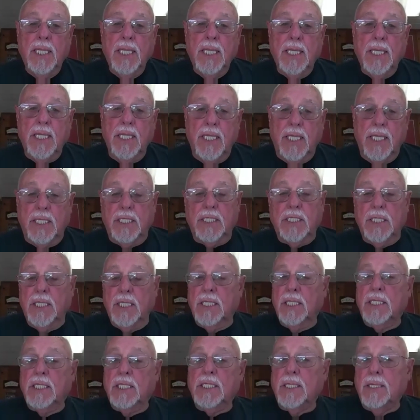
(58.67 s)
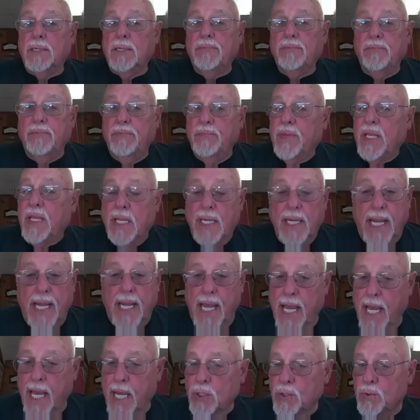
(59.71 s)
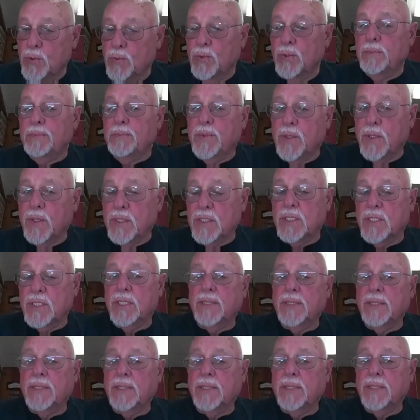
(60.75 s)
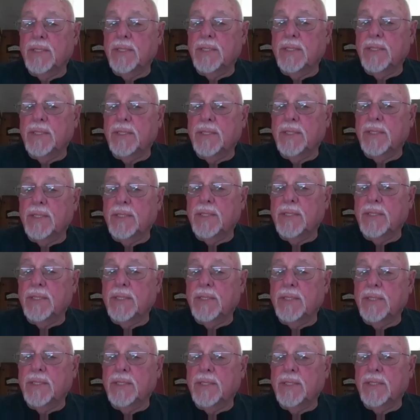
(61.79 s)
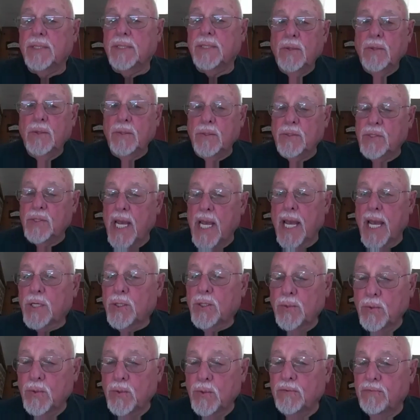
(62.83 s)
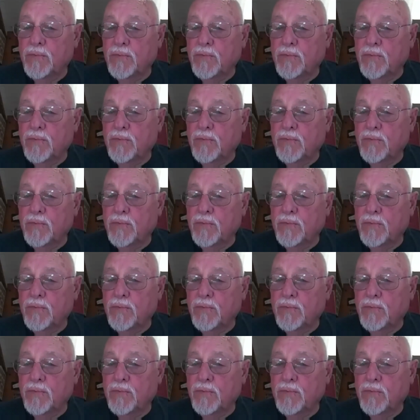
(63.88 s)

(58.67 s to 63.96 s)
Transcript: This is an actual person whose actual